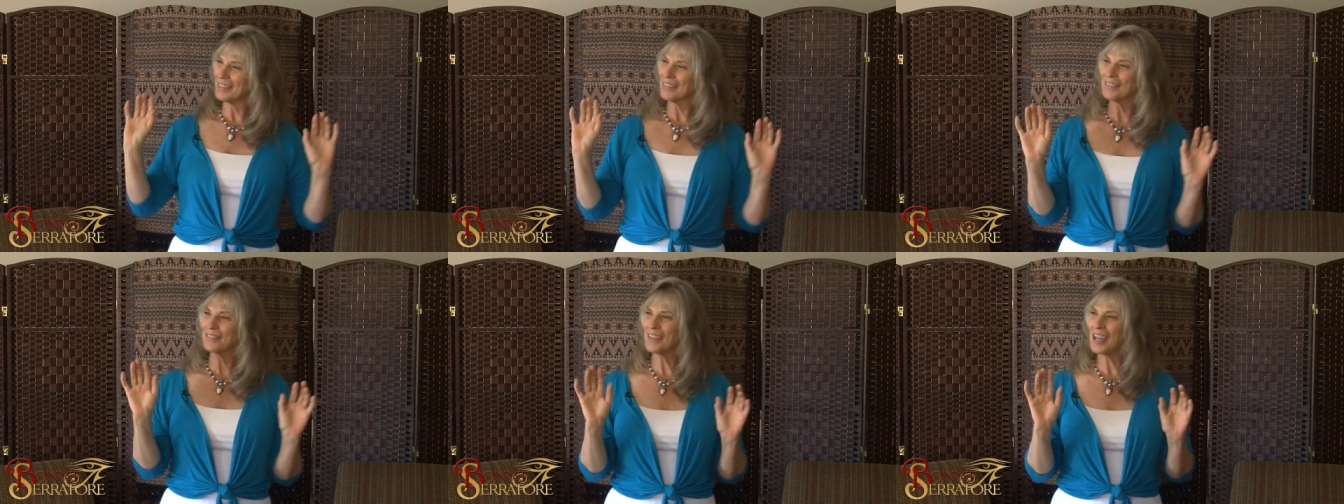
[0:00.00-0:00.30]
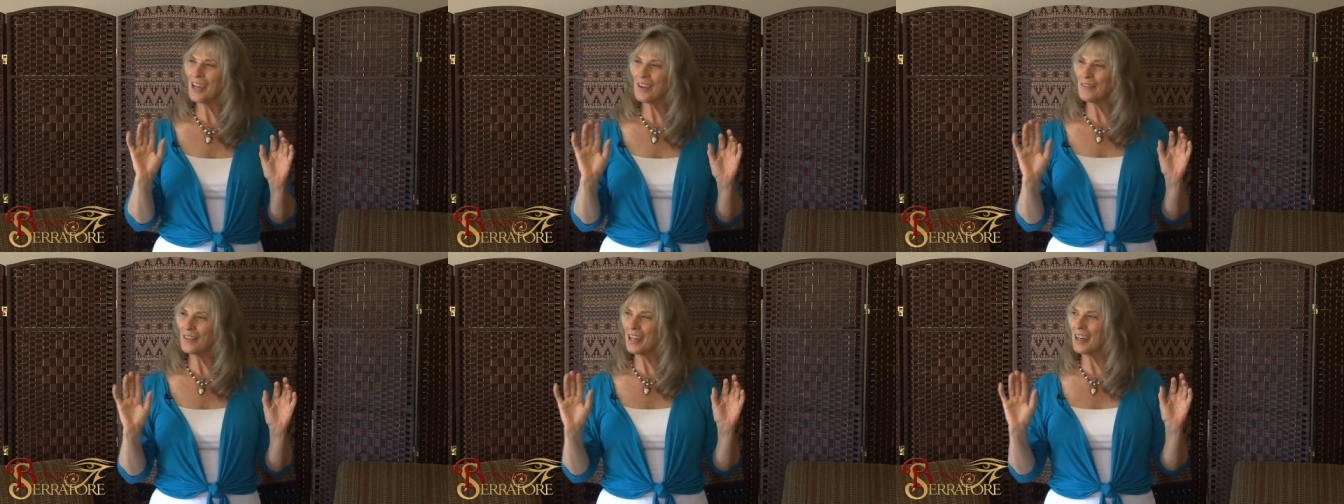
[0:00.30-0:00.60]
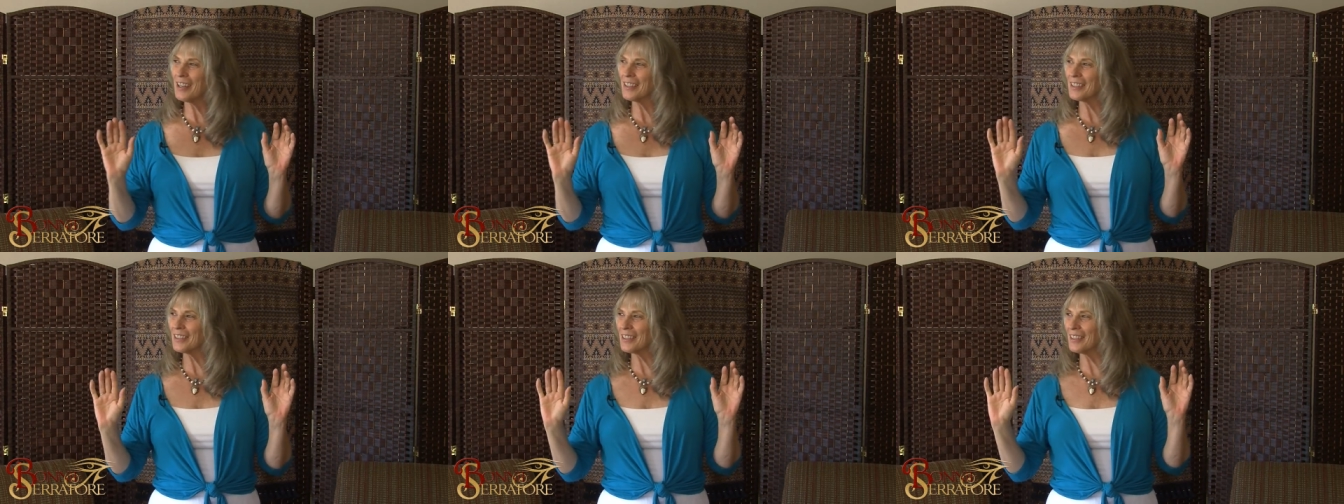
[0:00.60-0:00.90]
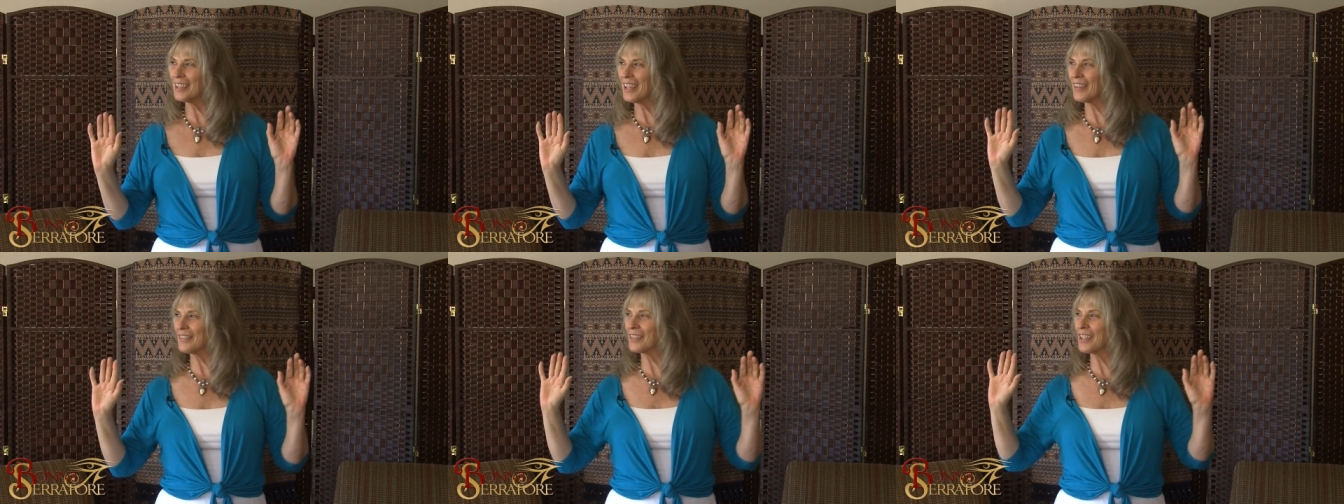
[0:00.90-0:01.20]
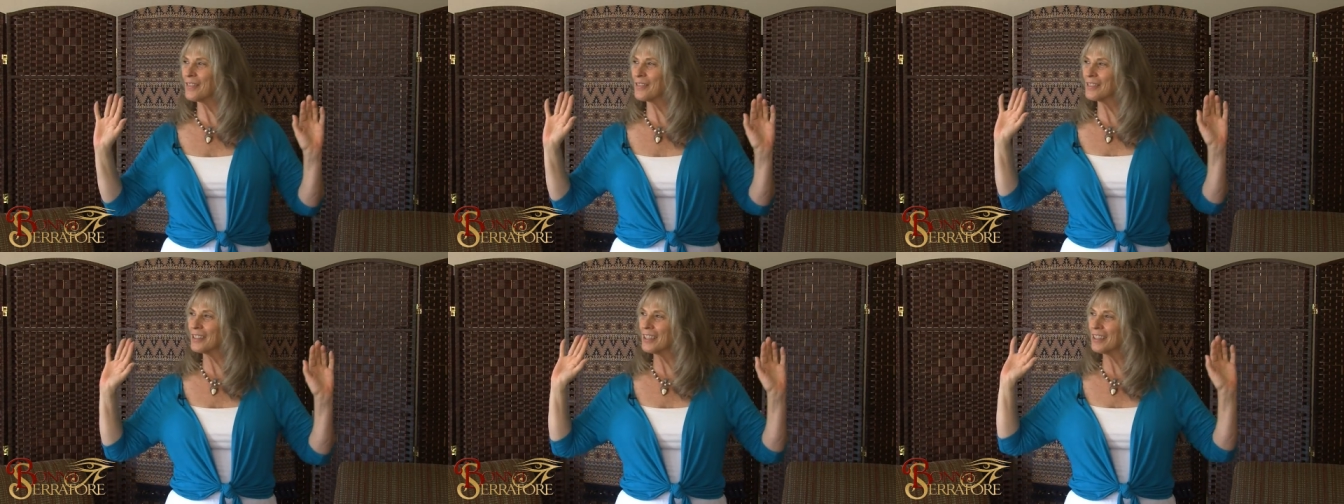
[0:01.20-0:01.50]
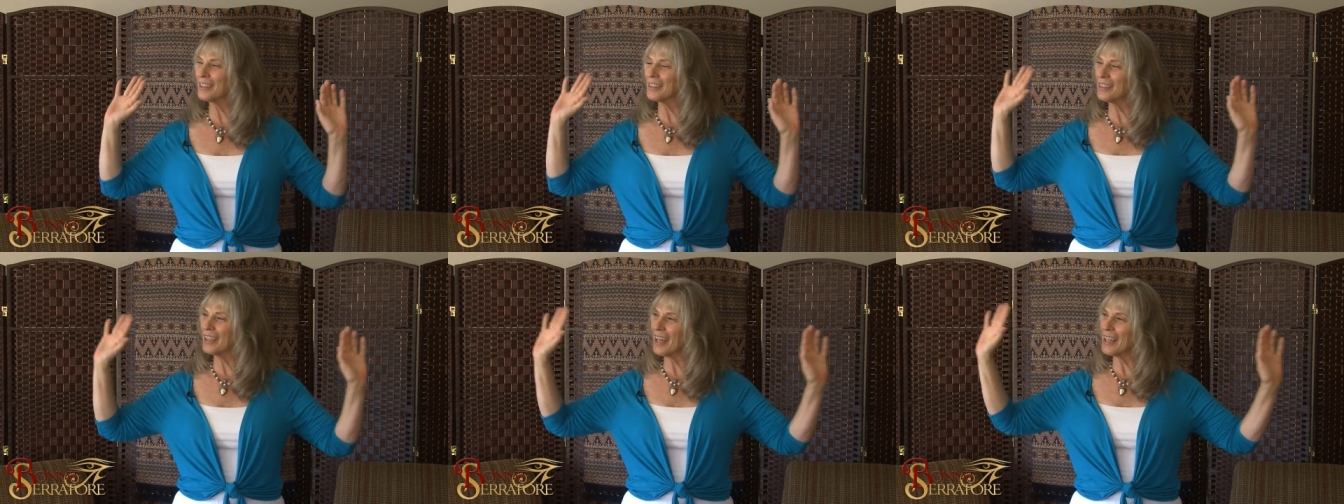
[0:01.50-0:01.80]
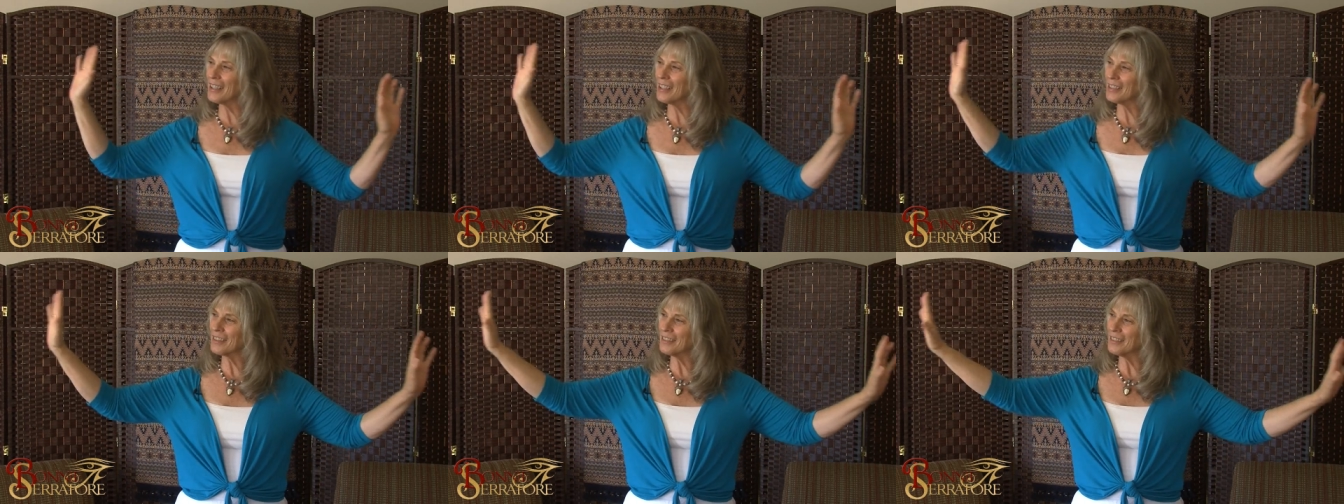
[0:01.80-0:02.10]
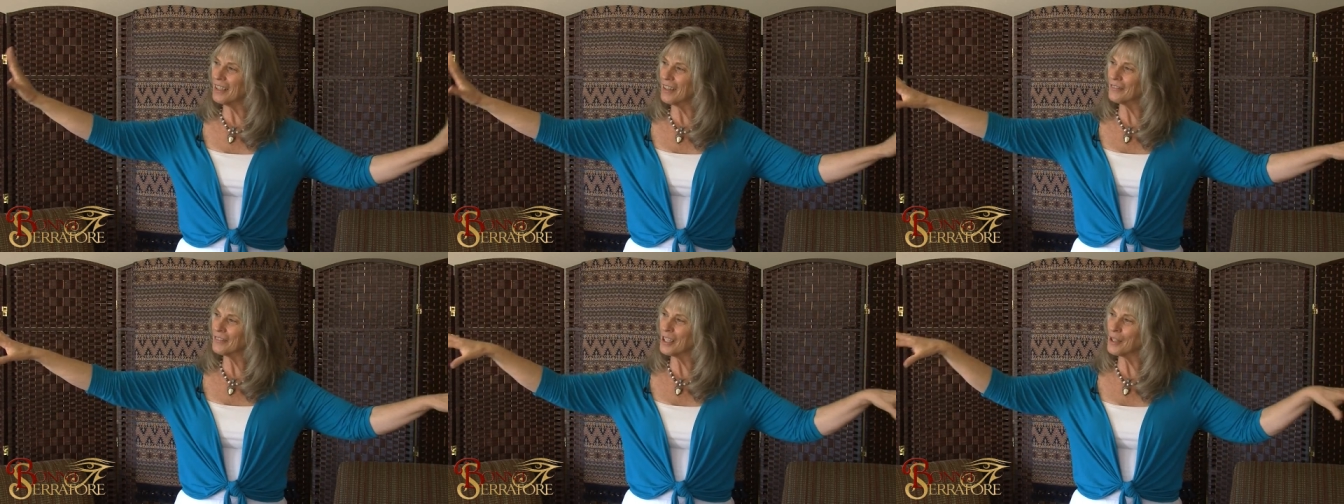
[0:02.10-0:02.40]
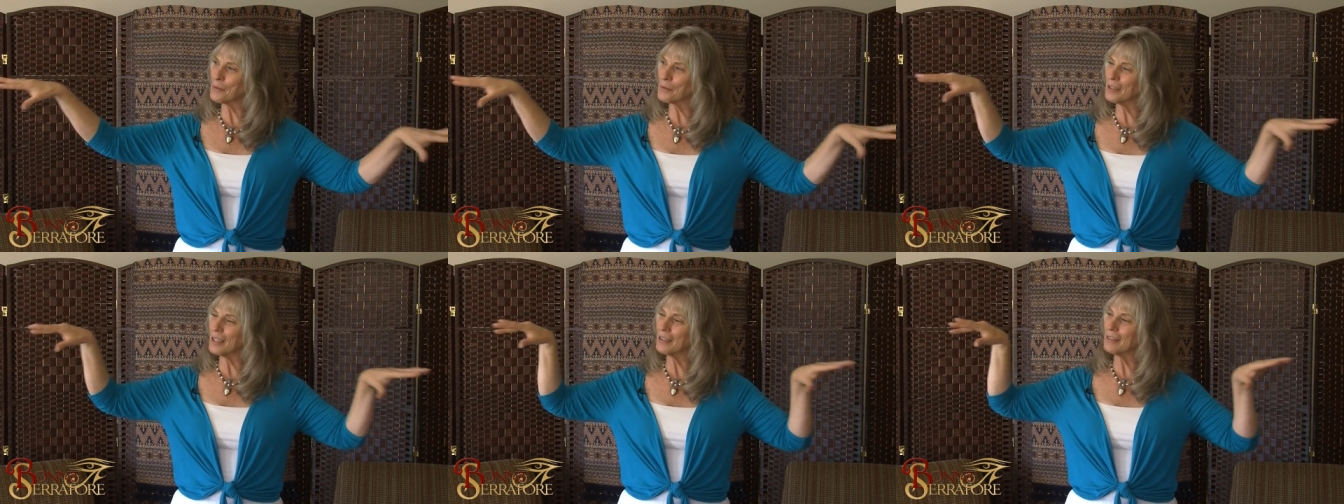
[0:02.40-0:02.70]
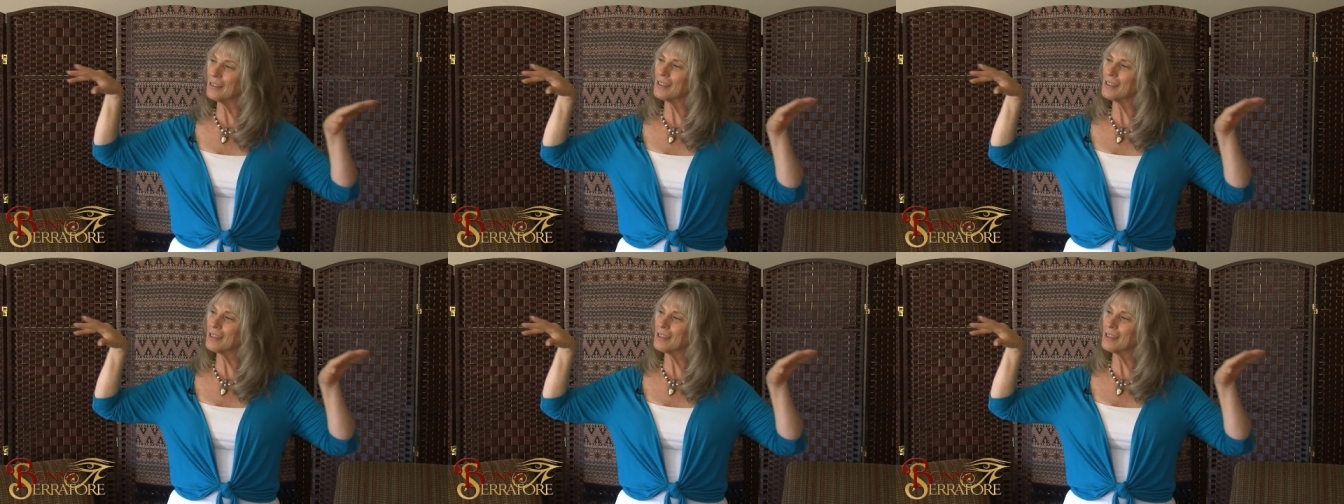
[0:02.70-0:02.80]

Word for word: five hundred lifetimes later, nine hundred lifetimes later,